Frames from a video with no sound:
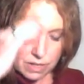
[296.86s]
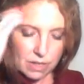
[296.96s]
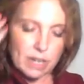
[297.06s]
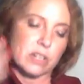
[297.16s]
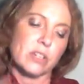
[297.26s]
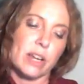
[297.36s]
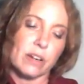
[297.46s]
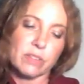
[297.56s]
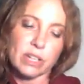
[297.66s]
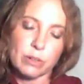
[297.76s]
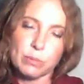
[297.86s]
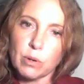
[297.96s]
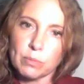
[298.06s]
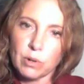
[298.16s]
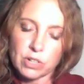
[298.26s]
Actually, I don't think it'll blow
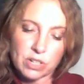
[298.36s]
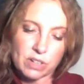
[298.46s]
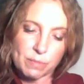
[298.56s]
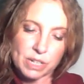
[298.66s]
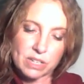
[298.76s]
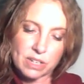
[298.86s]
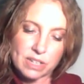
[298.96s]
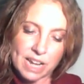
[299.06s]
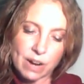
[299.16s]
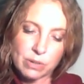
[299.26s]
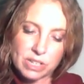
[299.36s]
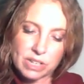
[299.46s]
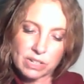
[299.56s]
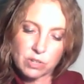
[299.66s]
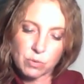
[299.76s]
up large enough, but it says now its
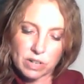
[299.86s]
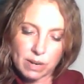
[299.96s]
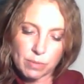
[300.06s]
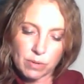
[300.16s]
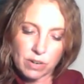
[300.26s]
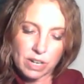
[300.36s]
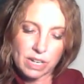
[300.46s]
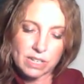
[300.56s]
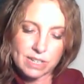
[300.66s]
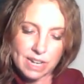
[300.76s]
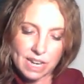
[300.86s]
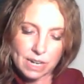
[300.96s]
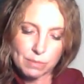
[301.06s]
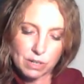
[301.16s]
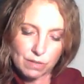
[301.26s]
next door neighbor is
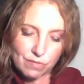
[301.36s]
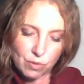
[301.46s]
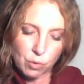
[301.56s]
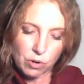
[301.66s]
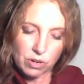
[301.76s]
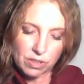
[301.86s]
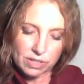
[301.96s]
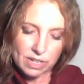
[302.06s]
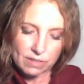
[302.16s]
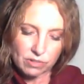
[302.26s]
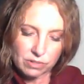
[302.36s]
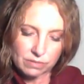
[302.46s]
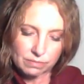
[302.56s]
named for the devil.